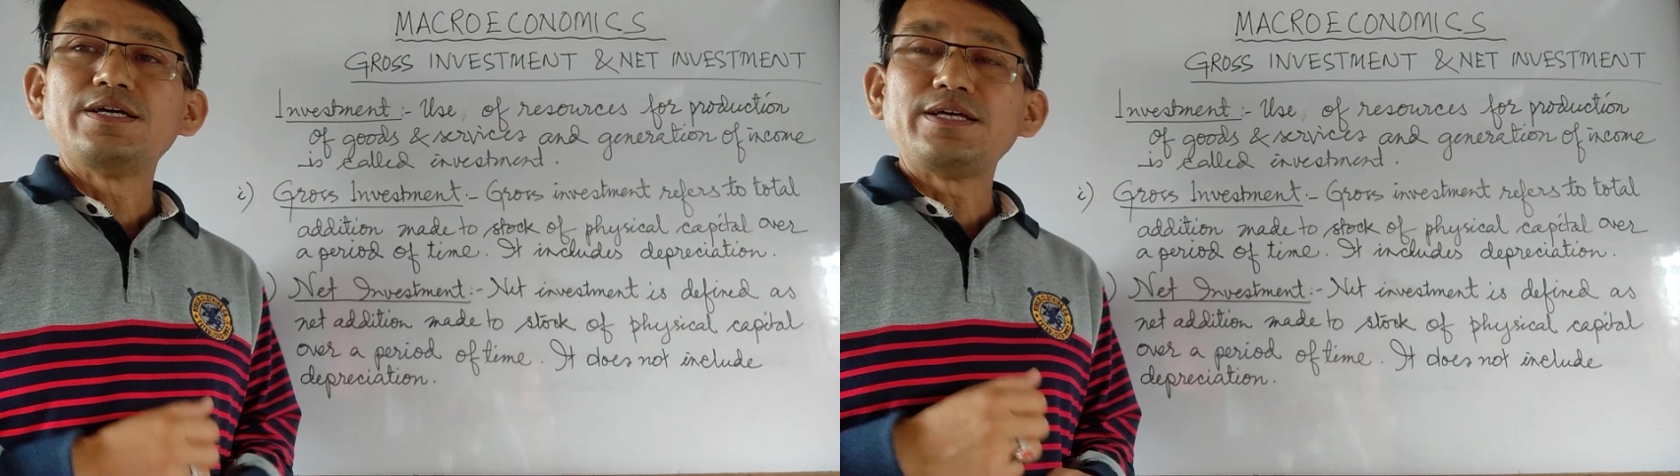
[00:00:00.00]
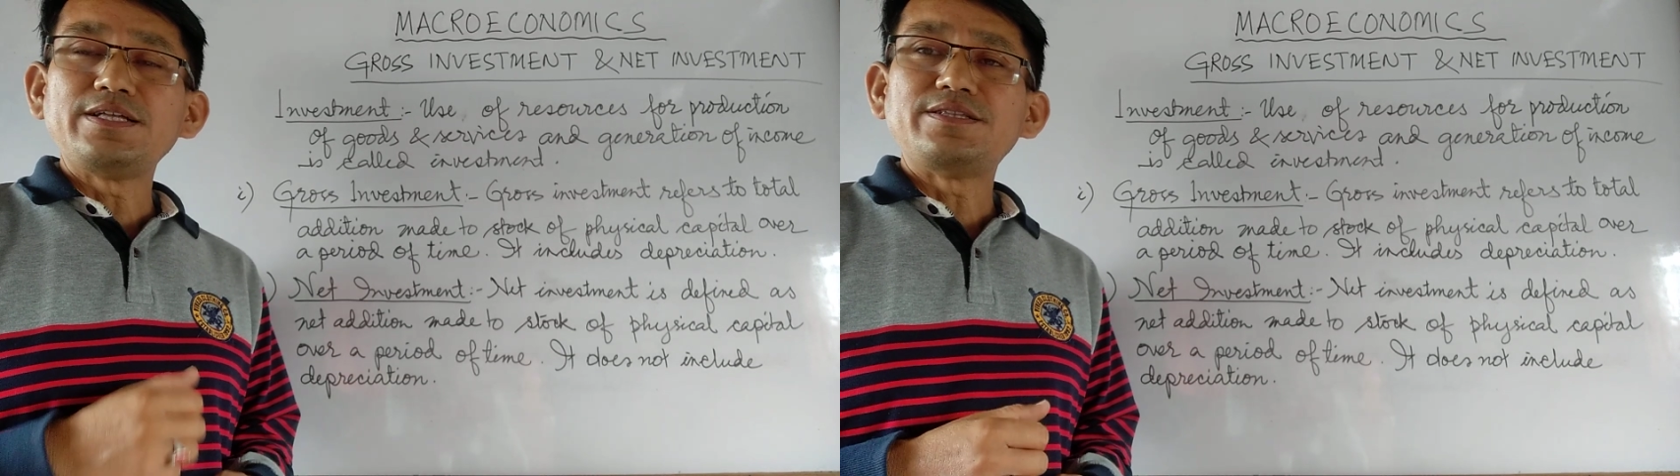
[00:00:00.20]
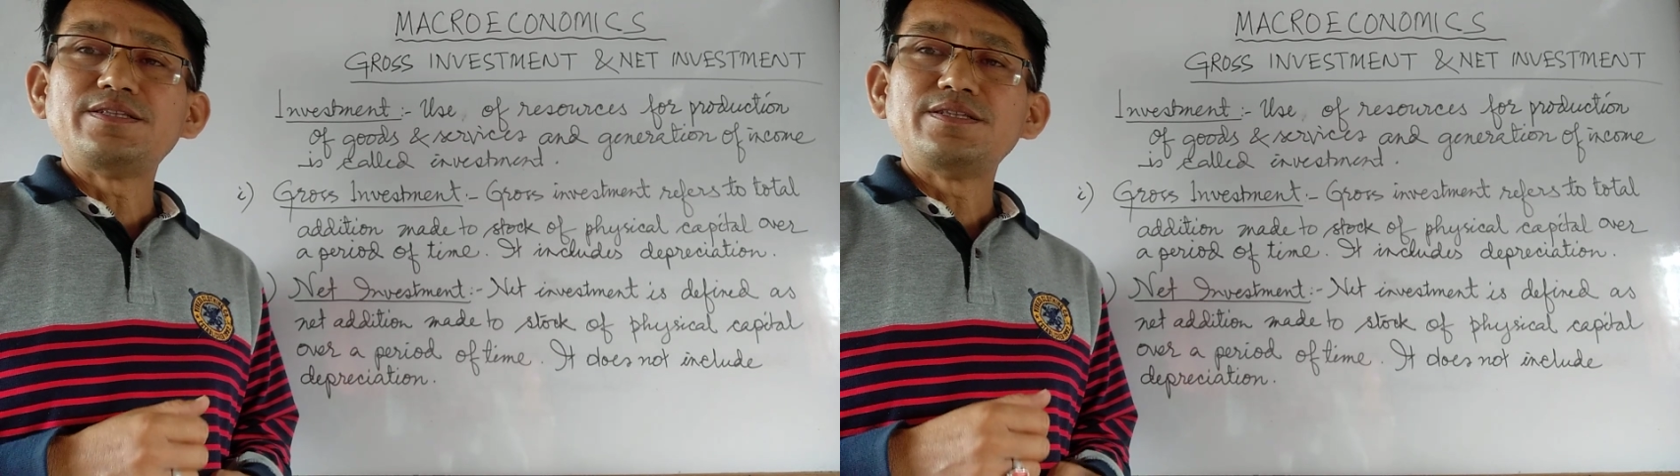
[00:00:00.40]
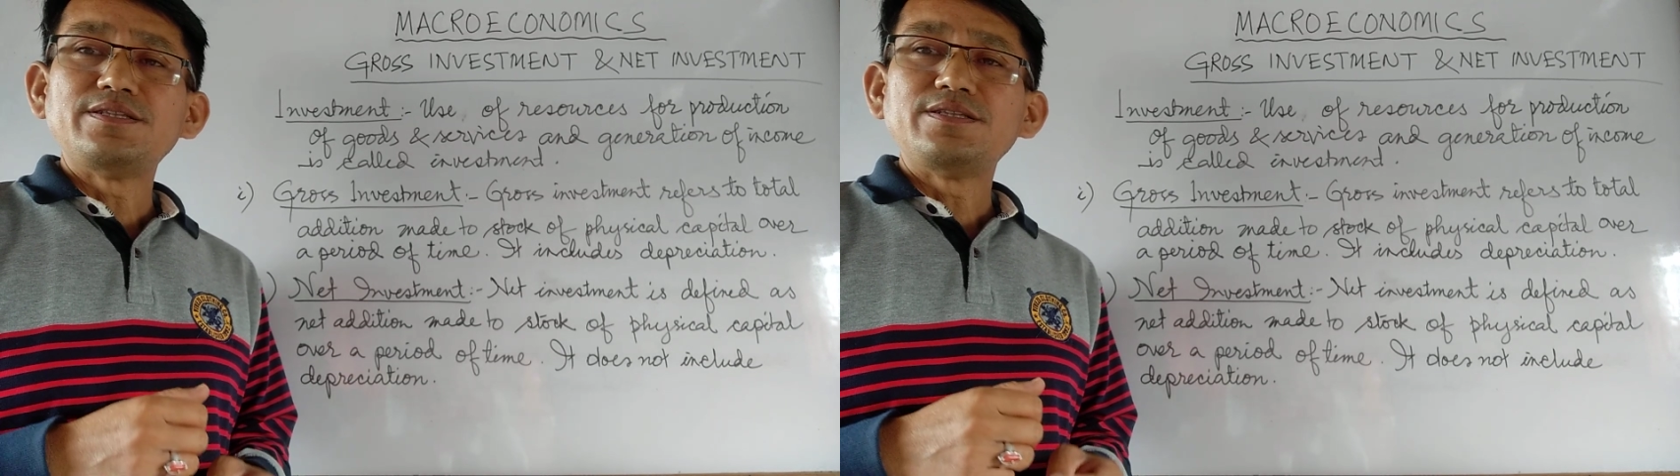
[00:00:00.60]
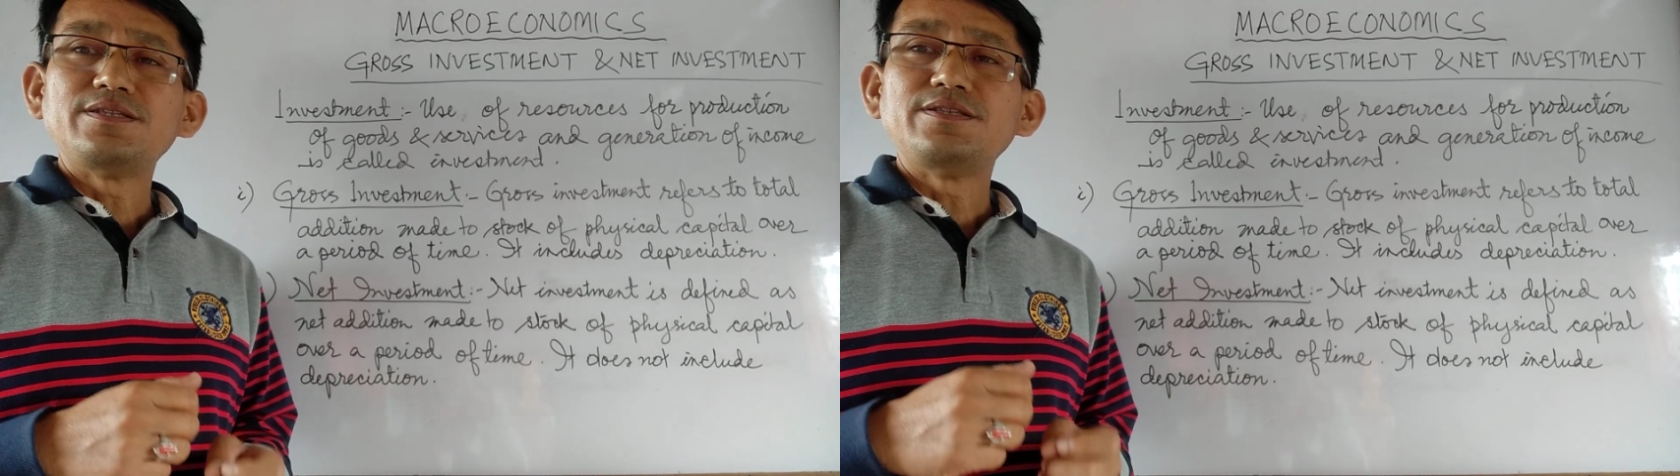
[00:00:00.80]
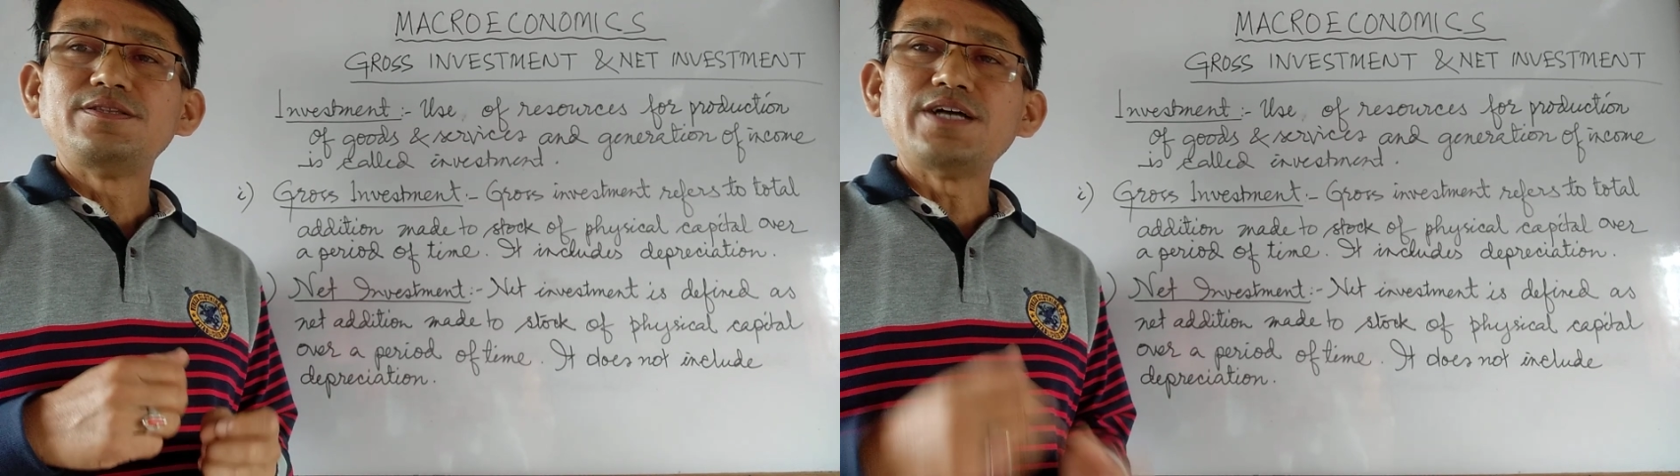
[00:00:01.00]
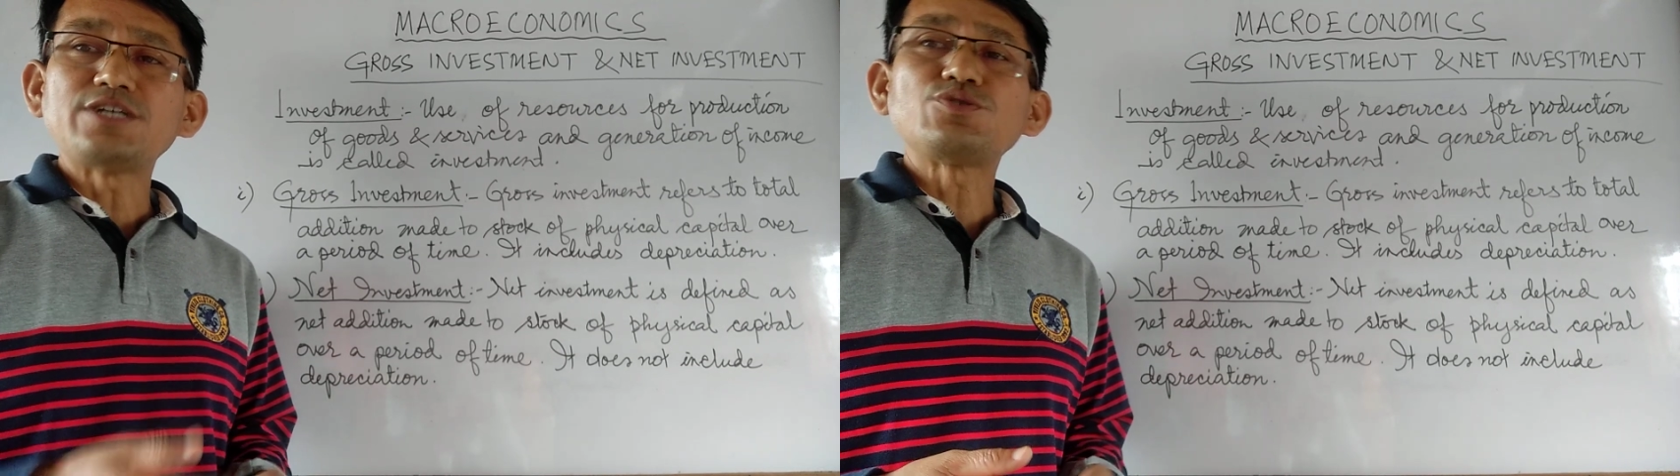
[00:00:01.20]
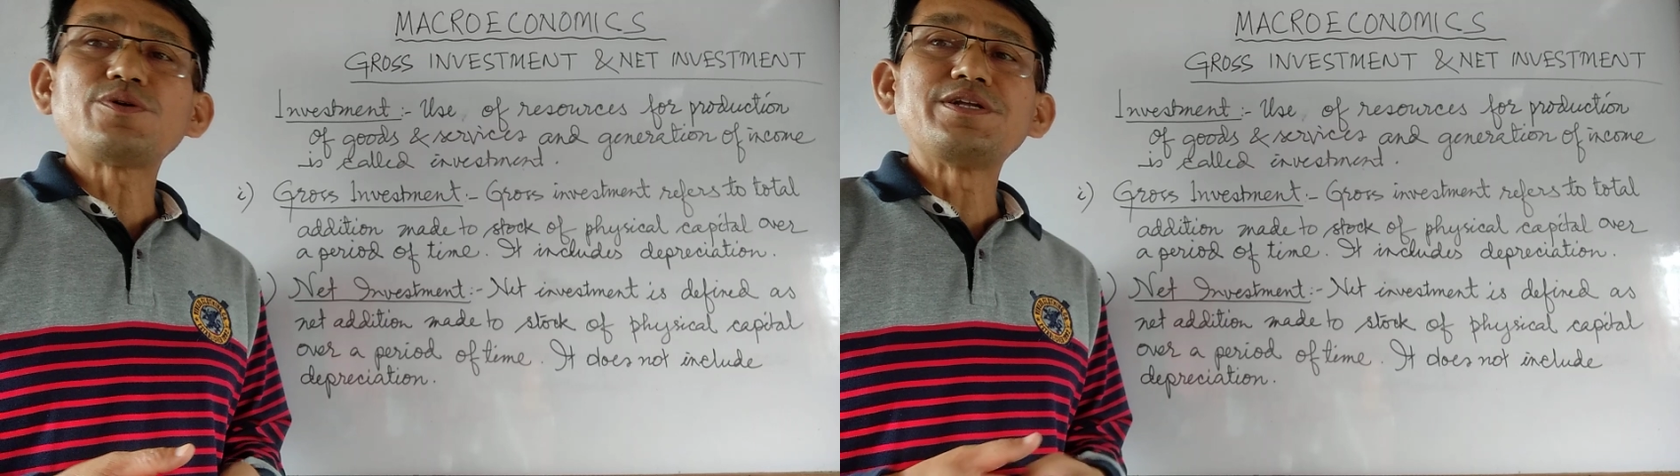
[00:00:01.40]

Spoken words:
It does not